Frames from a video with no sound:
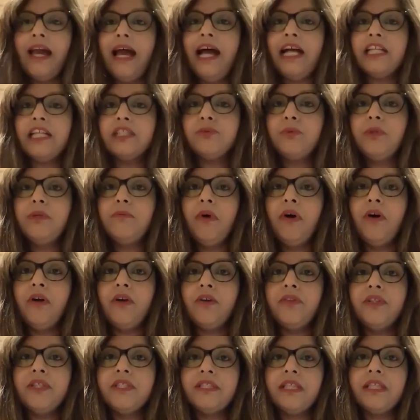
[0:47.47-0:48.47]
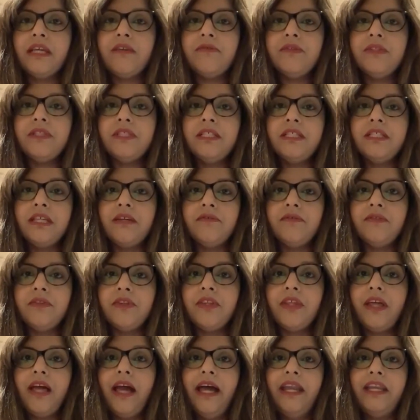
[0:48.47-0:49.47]
as we mark the 77th
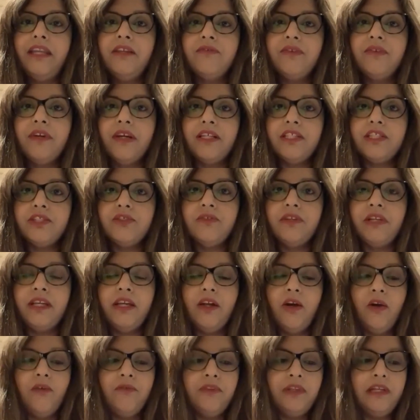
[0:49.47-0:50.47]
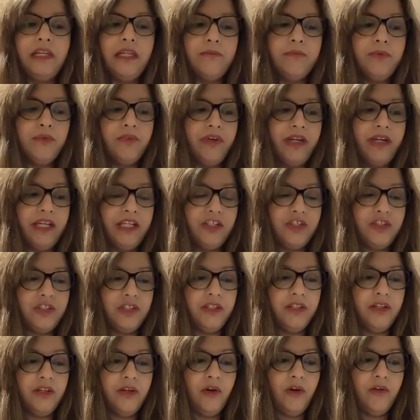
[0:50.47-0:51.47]
anniversary of the
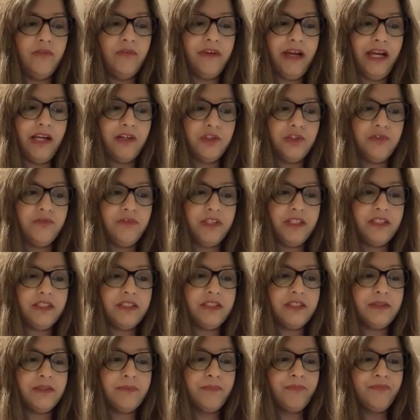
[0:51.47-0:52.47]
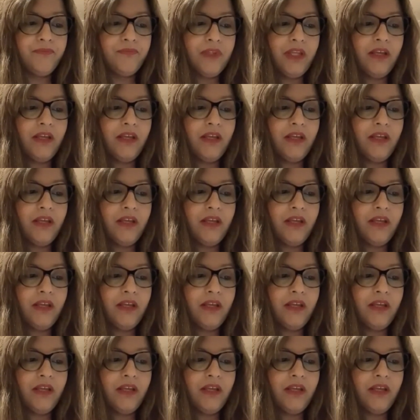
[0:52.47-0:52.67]
liberation of Auschwitz.